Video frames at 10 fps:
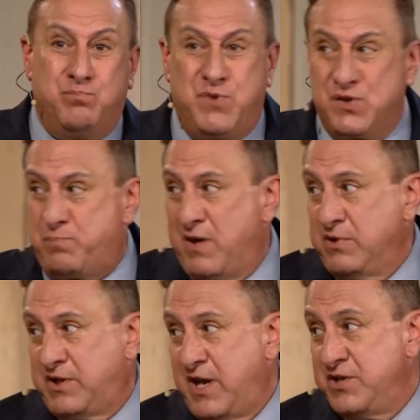those
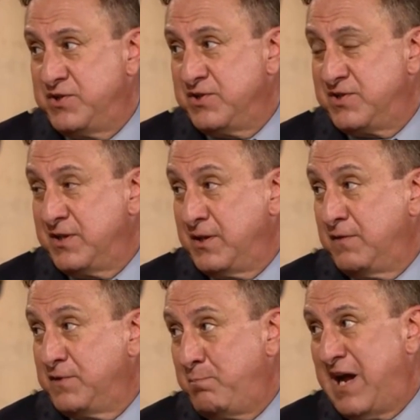publications that
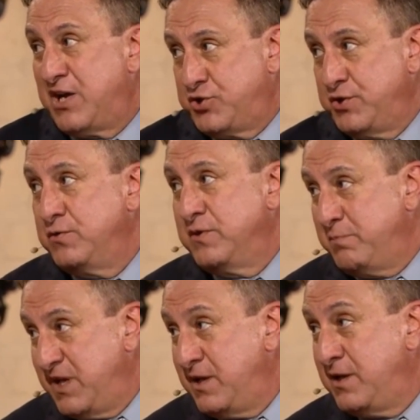love to bash you
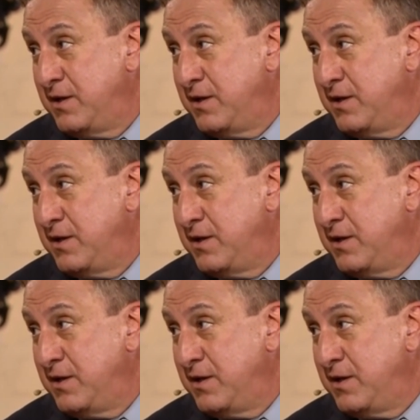and me